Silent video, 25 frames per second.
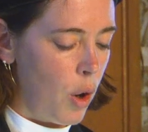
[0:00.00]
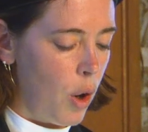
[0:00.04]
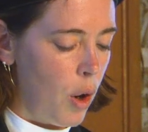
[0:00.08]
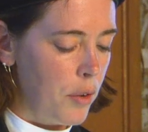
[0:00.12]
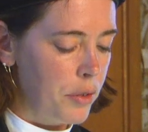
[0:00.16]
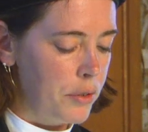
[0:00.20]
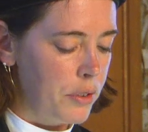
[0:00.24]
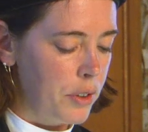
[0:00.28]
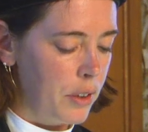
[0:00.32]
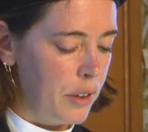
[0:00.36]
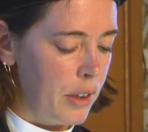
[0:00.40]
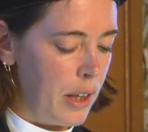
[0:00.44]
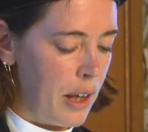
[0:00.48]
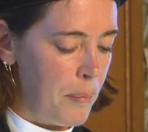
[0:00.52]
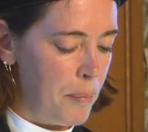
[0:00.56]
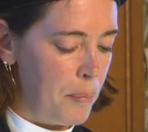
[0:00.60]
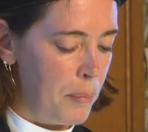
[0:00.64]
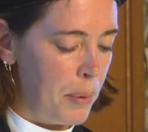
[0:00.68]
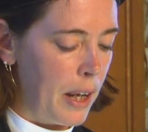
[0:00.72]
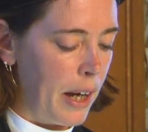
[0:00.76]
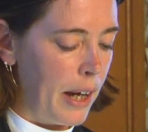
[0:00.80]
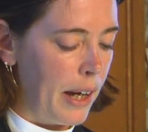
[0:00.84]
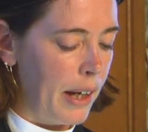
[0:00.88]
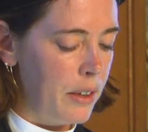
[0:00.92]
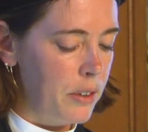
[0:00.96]
often
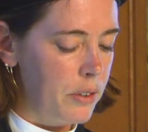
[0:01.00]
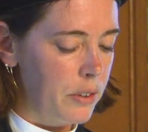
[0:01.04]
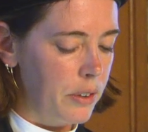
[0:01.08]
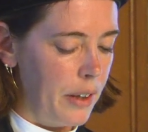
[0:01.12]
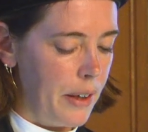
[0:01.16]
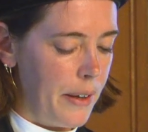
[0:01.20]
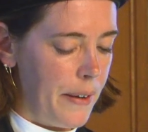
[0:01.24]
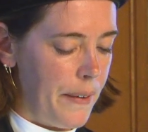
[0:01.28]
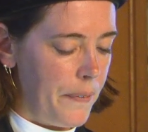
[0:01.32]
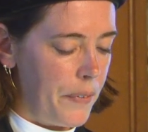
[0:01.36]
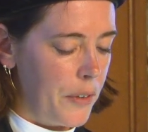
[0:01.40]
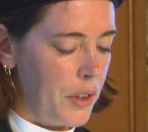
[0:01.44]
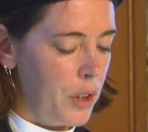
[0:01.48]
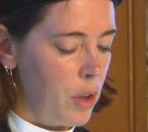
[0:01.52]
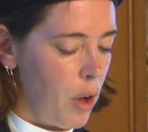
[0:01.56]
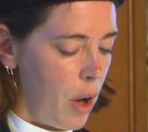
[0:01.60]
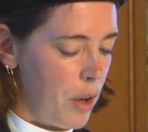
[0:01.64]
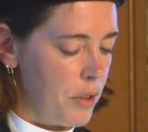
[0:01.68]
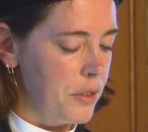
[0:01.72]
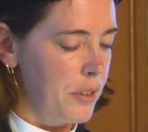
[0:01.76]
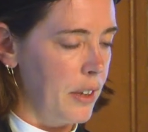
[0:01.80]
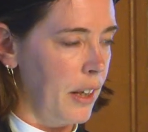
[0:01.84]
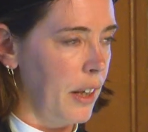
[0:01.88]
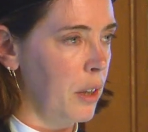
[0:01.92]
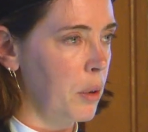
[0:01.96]
implies
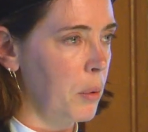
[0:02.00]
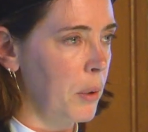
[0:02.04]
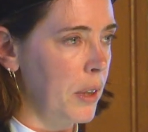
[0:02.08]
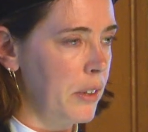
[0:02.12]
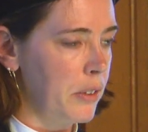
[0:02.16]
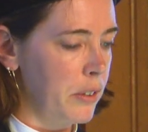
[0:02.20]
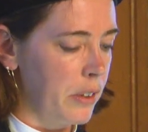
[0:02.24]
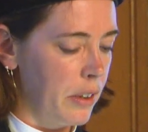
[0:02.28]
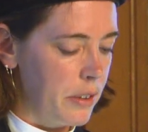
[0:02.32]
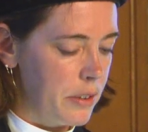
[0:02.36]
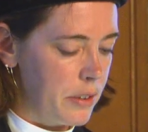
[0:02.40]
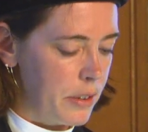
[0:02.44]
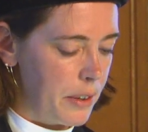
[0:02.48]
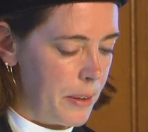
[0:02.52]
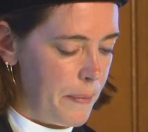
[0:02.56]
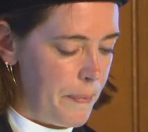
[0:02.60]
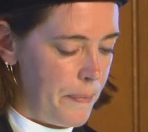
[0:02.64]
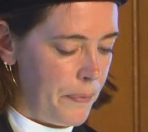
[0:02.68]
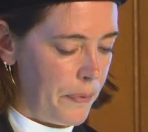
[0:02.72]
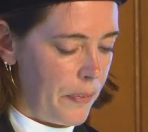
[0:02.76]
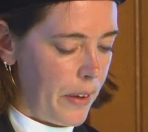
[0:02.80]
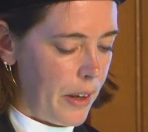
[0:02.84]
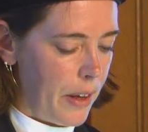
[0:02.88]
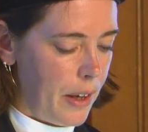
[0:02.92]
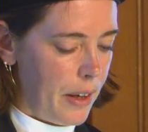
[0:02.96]
cost increases
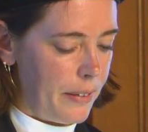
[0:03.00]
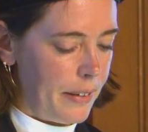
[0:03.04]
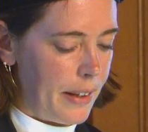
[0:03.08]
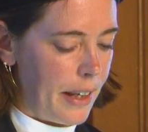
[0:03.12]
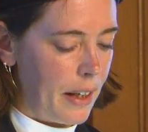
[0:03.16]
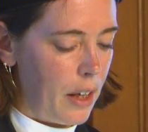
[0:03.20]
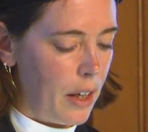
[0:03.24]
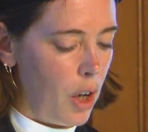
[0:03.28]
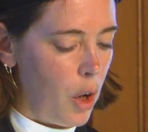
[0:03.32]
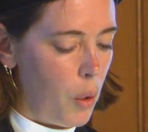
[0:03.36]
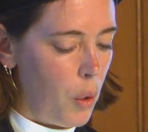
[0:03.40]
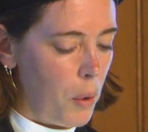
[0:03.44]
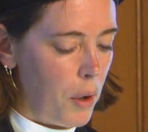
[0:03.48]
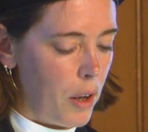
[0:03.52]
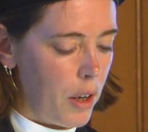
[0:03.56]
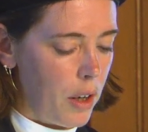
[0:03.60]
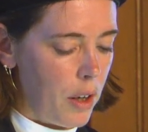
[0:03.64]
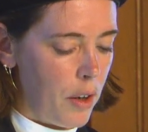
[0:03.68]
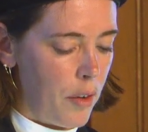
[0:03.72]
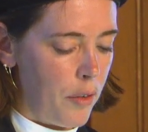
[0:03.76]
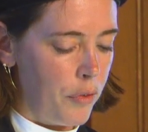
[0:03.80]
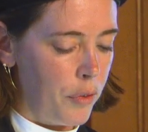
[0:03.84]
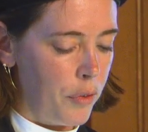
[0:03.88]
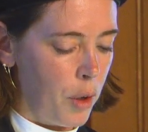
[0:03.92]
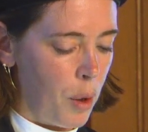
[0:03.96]
that lower
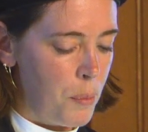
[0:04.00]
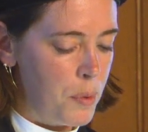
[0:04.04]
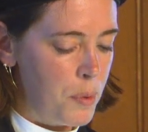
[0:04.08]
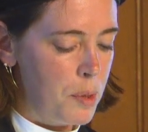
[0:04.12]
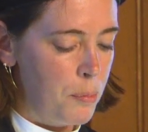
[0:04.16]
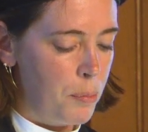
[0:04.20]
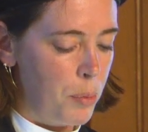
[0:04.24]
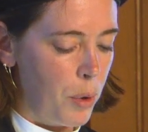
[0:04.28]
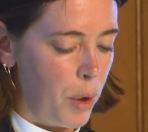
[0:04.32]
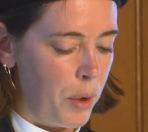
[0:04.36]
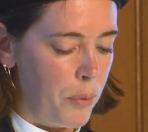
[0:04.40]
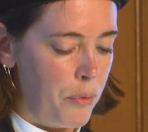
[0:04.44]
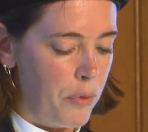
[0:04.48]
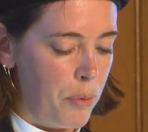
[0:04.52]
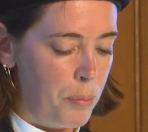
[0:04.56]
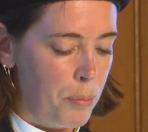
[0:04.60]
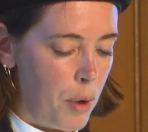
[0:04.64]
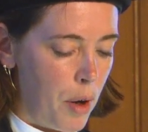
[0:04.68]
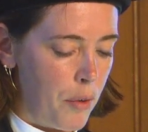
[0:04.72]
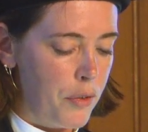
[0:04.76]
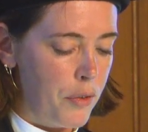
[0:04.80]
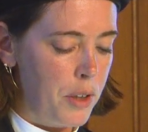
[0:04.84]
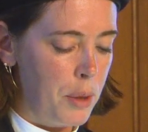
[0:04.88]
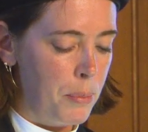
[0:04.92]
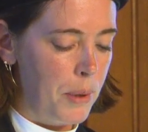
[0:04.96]
a firm's
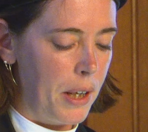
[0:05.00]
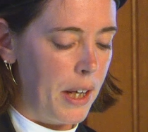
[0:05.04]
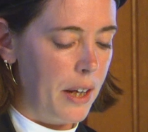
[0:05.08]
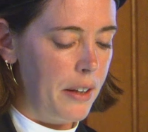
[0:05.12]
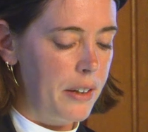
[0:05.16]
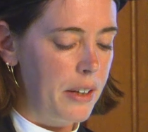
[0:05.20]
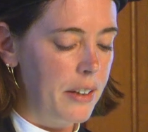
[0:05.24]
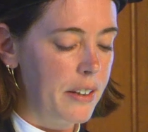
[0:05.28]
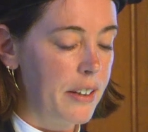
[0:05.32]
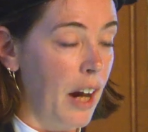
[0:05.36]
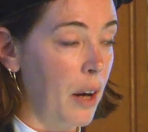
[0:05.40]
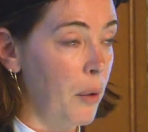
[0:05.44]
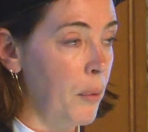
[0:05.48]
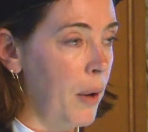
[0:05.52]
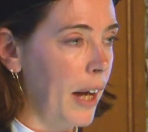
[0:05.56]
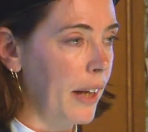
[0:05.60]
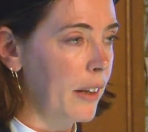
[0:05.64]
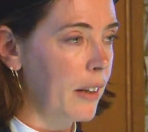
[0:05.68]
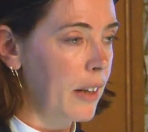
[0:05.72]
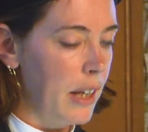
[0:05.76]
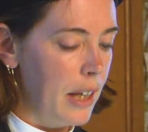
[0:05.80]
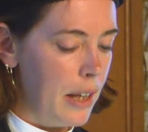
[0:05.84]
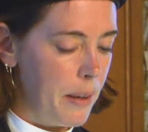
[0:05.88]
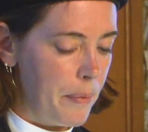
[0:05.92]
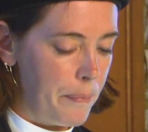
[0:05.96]
profitability
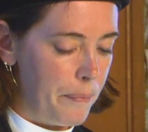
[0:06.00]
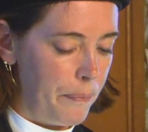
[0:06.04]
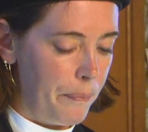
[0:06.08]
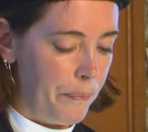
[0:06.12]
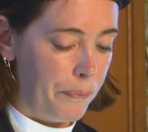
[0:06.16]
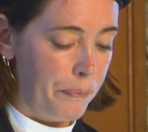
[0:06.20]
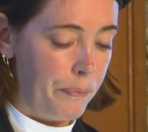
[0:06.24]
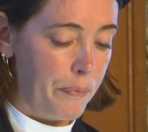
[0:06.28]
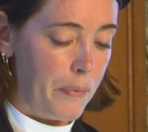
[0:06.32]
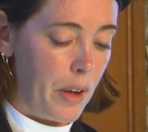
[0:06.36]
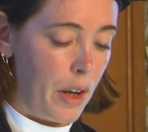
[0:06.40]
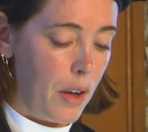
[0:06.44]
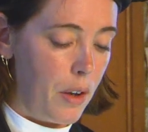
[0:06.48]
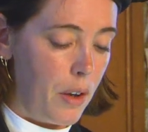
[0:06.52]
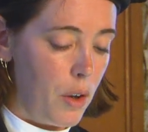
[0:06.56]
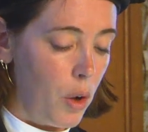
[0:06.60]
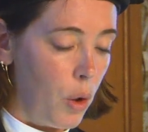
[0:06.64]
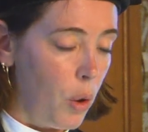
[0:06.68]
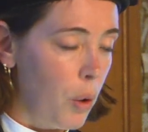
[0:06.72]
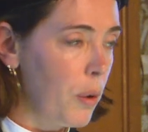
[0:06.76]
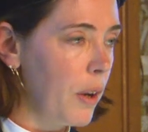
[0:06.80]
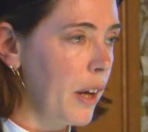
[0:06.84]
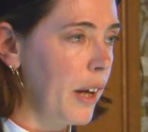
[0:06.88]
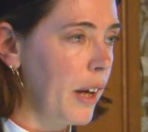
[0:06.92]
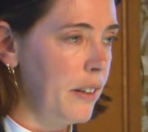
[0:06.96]
directly
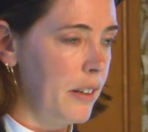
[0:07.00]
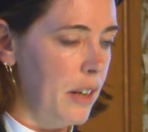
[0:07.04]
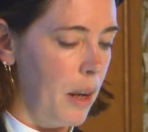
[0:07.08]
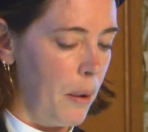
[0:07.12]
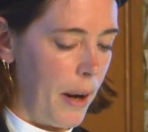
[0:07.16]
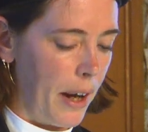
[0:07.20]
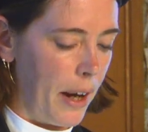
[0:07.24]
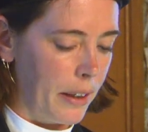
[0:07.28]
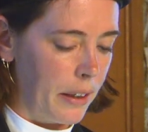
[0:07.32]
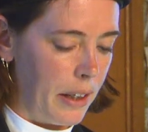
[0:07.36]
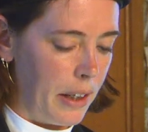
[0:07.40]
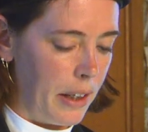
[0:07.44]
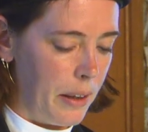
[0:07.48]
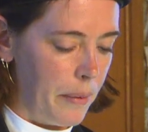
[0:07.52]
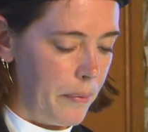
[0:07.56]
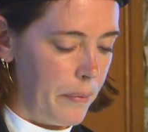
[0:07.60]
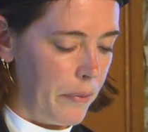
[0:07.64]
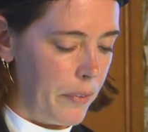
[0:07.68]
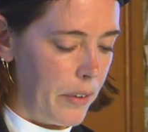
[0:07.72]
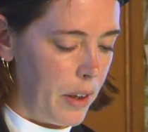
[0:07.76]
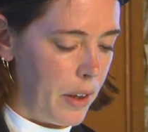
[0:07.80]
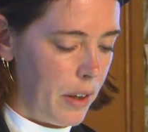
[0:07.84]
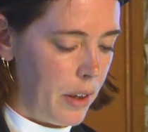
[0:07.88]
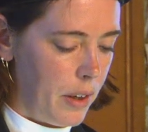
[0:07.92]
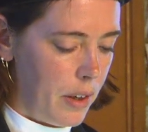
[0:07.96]
or indirectly.
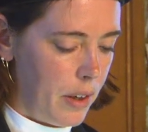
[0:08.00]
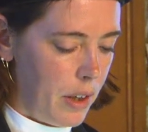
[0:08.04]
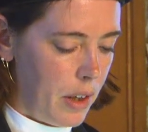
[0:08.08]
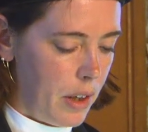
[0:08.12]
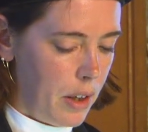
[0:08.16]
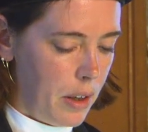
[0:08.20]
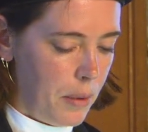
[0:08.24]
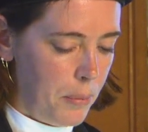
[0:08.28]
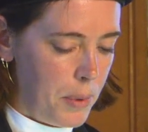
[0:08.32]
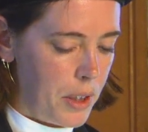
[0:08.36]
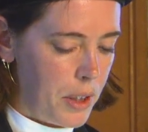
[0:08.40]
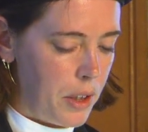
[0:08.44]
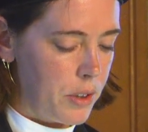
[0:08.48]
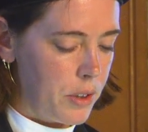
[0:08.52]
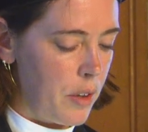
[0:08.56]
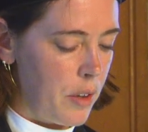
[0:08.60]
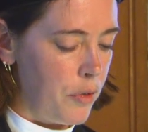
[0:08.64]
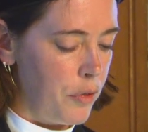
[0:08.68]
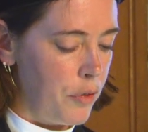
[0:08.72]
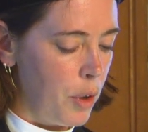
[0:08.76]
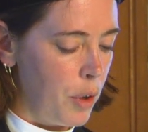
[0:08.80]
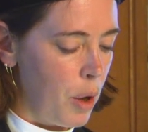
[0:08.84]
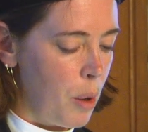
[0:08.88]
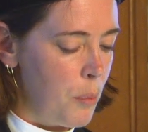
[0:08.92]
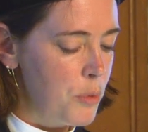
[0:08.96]
Because if
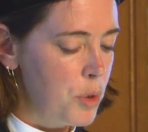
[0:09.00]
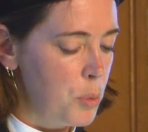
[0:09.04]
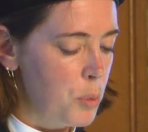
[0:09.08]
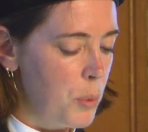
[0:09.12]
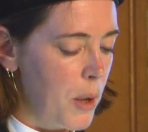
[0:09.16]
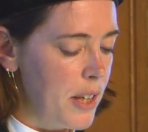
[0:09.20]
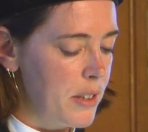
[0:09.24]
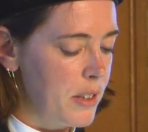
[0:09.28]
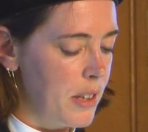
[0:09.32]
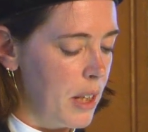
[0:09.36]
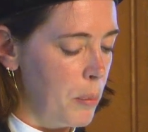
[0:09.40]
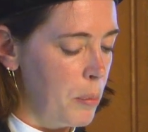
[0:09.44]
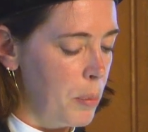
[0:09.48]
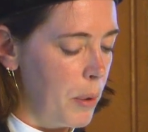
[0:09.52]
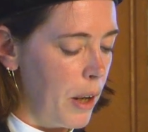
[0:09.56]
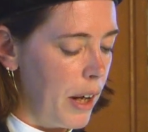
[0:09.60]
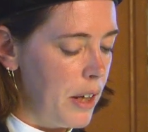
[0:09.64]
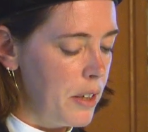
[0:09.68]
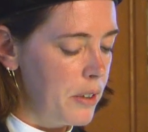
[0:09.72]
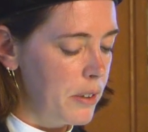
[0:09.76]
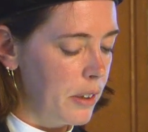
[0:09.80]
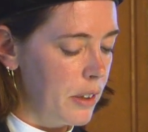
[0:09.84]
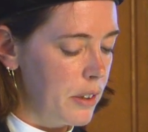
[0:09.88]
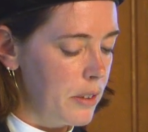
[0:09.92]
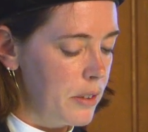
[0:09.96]
firms raise their
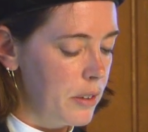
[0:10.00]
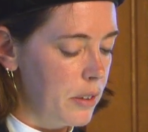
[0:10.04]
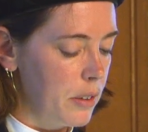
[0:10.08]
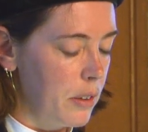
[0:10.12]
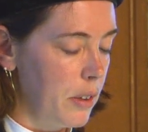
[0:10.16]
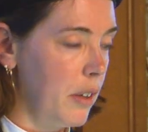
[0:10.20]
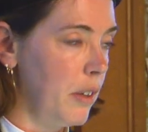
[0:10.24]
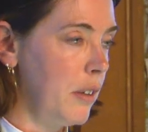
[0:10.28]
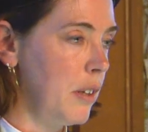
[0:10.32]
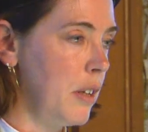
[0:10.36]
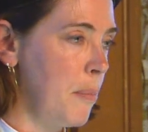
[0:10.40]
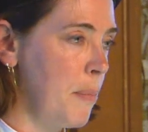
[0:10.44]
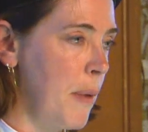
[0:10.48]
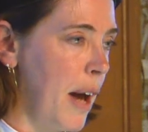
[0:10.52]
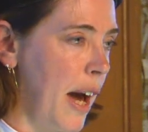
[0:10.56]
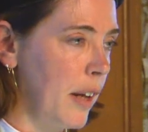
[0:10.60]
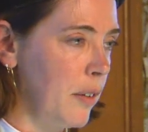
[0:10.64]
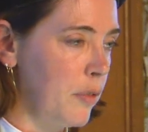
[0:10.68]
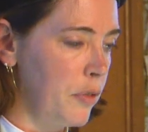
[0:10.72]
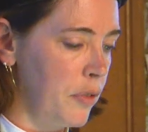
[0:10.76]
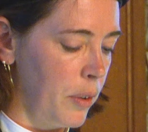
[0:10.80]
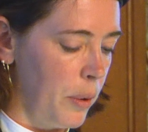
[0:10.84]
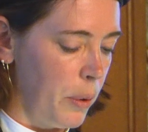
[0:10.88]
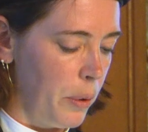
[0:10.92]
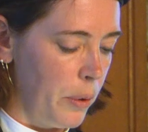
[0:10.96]
prices,
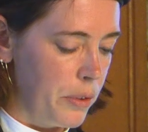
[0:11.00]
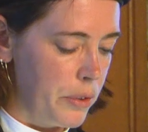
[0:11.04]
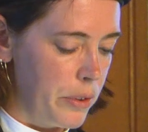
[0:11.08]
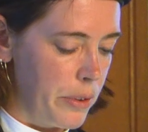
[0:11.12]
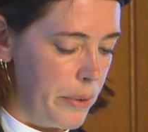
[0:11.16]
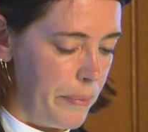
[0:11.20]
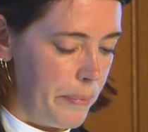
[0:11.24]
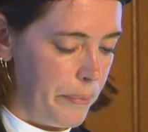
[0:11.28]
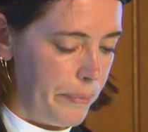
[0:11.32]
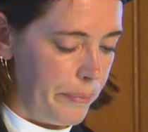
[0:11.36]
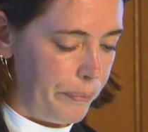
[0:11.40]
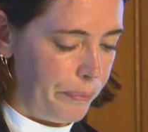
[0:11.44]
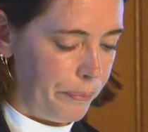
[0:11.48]
demand falls.